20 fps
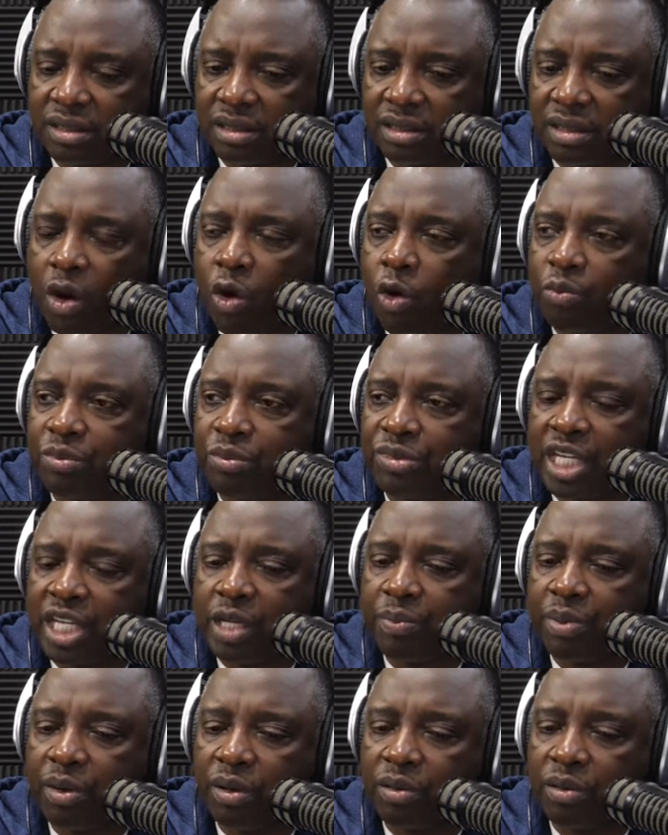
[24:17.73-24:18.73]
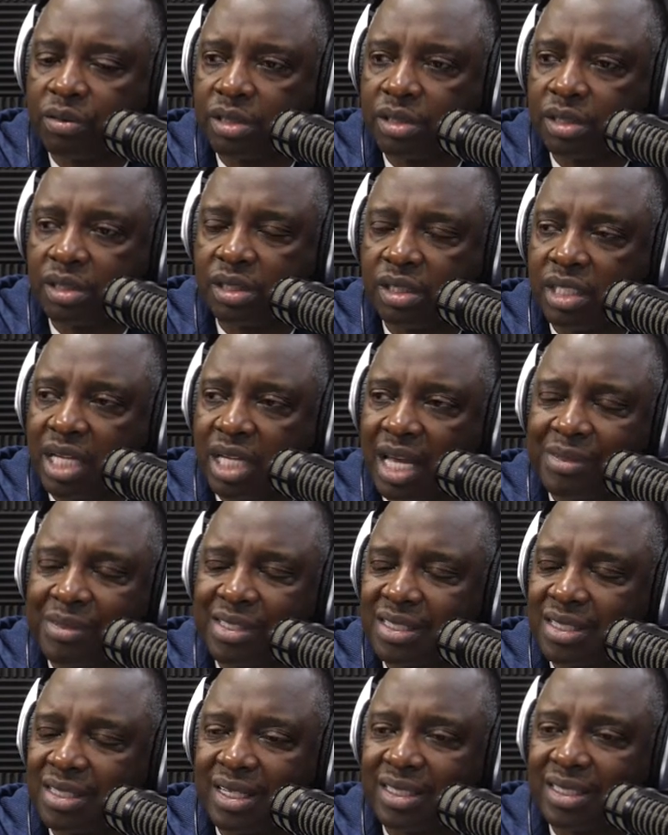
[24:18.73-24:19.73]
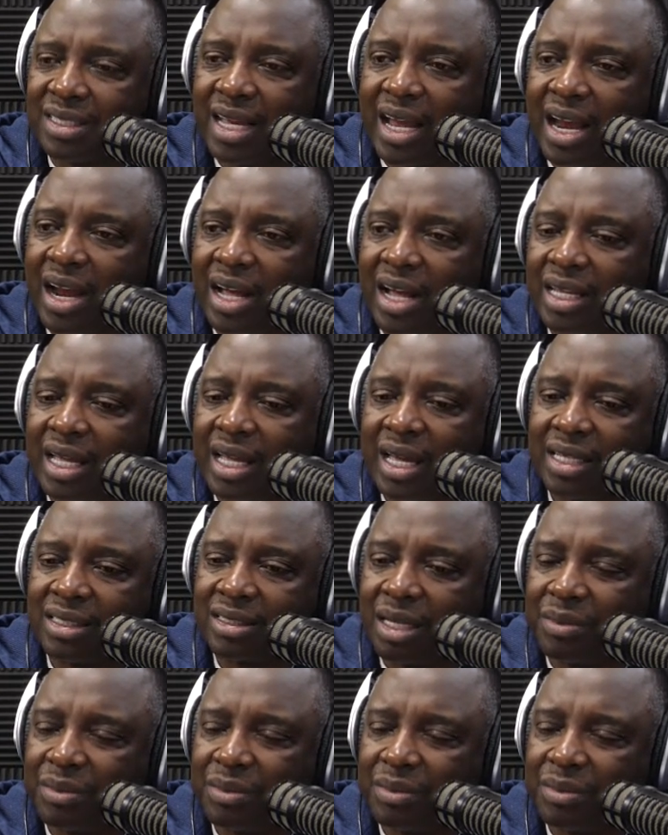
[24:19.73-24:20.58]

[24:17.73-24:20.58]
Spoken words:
Home Depot just look at the airline stuff.